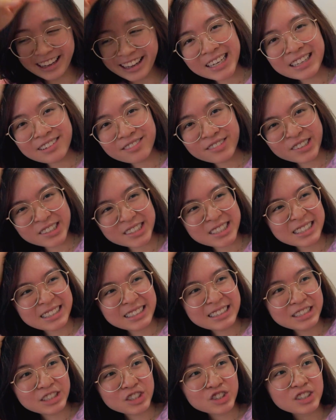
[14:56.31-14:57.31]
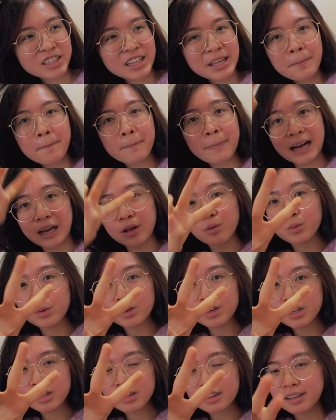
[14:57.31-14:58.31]
It was literally my
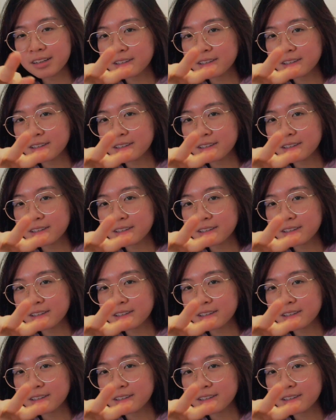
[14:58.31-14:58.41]
word,